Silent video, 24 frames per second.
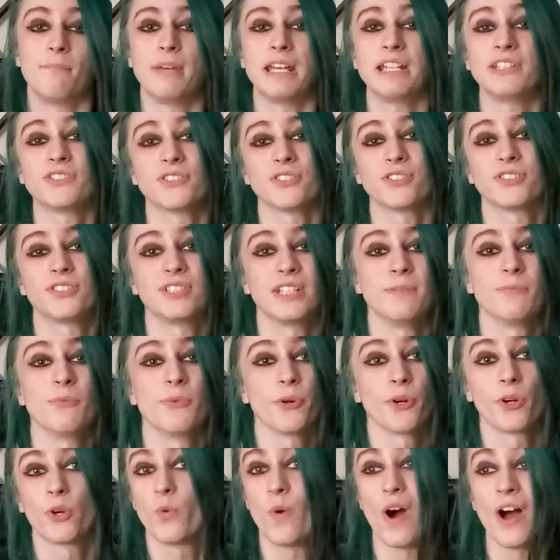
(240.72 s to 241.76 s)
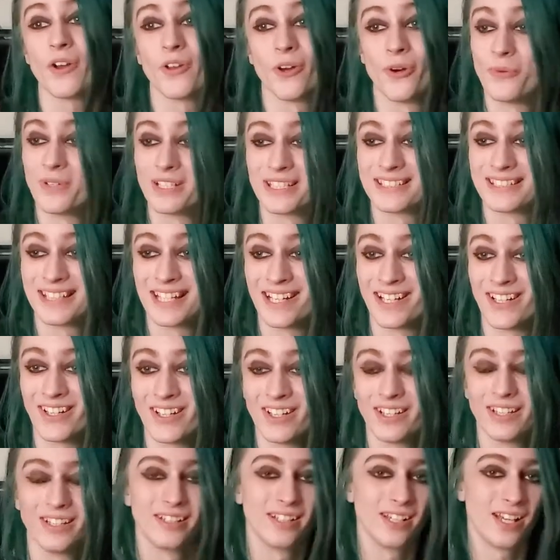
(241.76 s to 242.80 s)
Maester Seymour Guado is there,
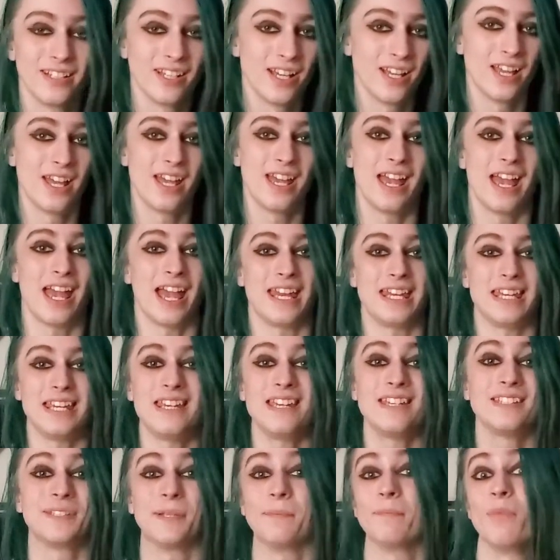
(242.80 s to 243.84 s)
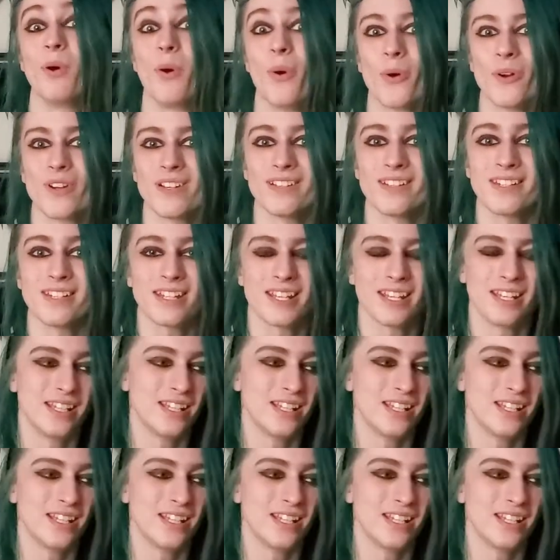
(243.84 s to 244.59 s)
and he's important.